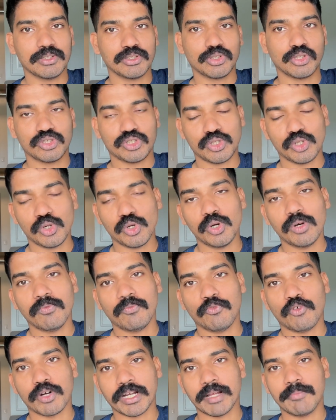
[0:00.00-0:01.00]
So
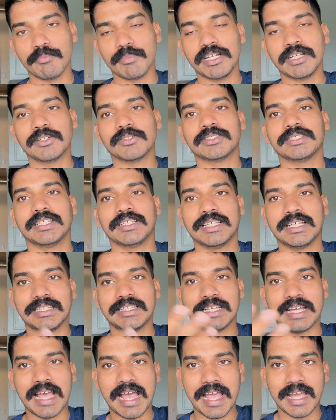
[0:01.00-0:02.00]
what I mean to say that
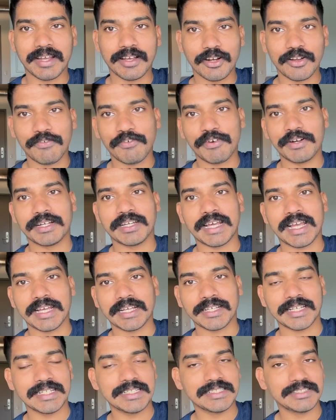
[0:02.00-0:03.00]
the angle of
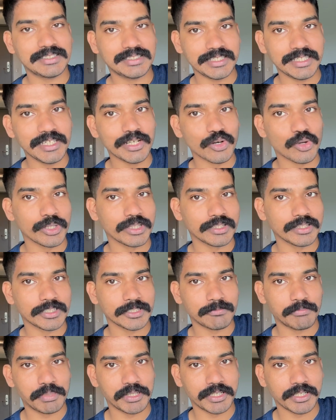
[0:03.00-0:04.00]
attack is zero in this
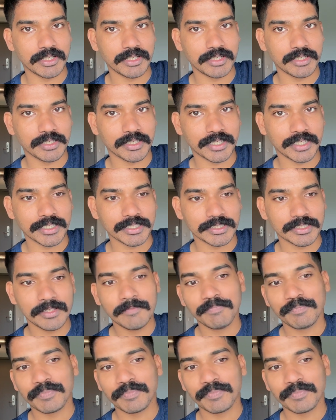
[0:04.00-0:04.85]
particular case.